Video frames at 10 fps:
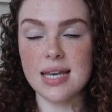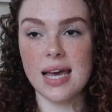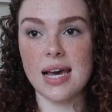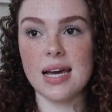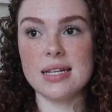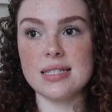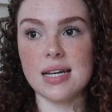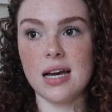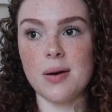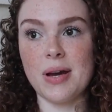and
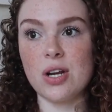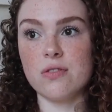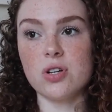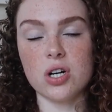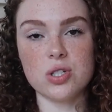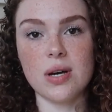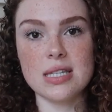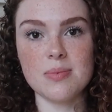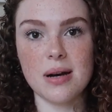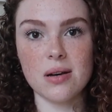I know I've talked to you
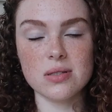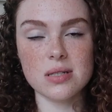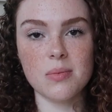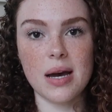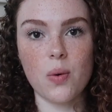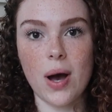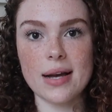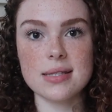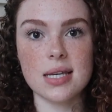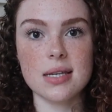guys about my
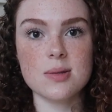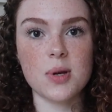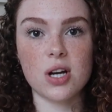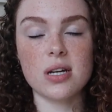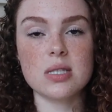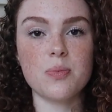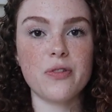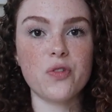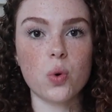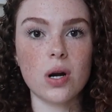waxing experience
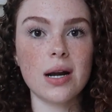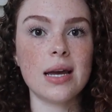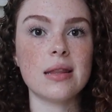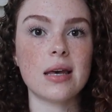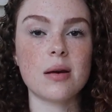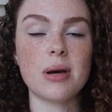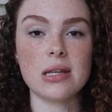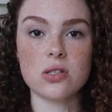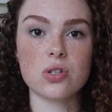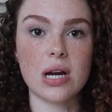before in like my
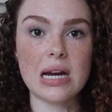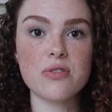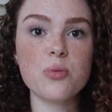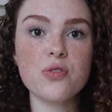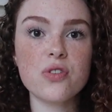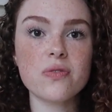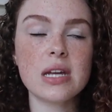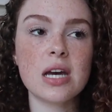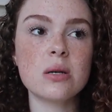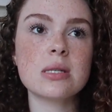laser hair removal
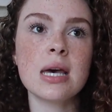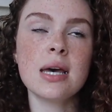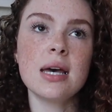videos,